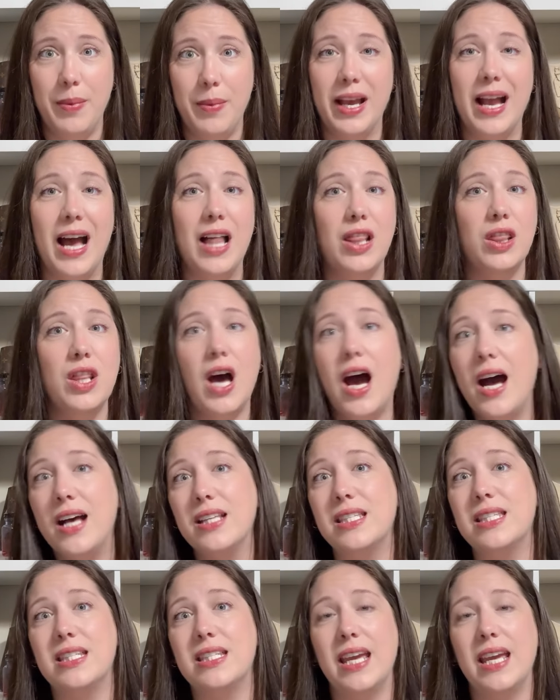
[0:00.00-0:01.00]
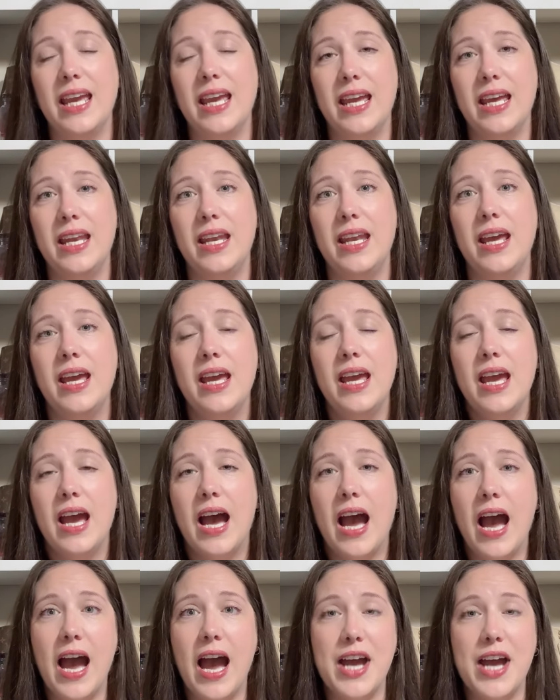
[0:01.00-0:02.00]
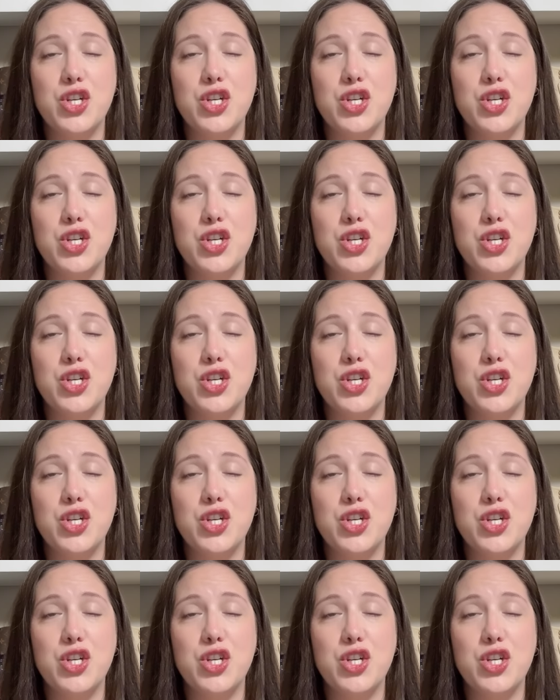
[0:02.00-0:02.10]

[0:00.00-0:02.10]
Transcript: It got lost in uh,